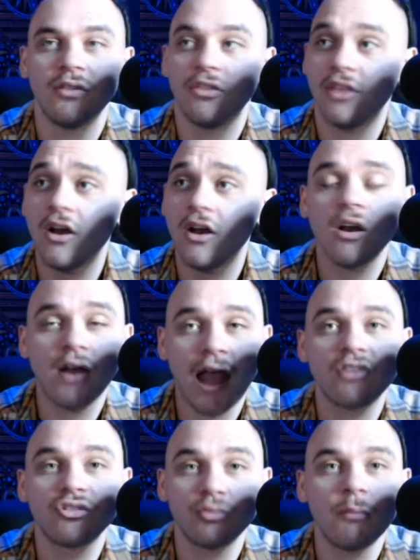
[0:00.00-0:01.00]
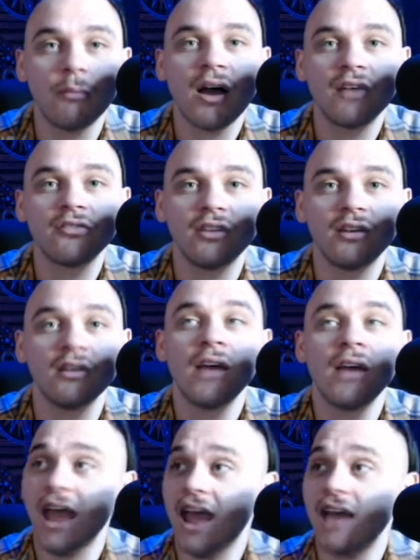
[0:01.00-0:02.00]
They are an actual mafia,
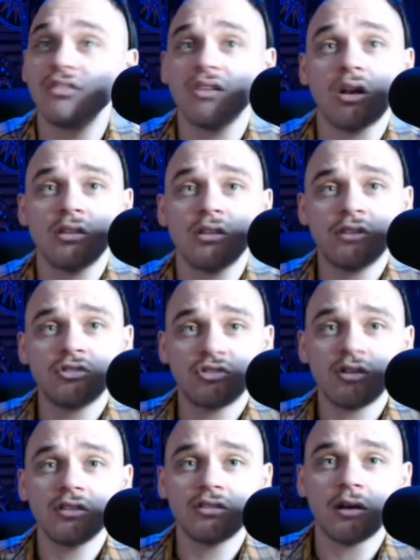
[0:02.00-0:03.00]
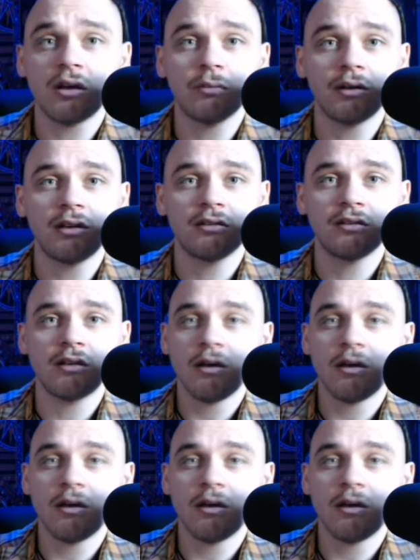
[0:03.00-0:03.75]
as are the insurance companies,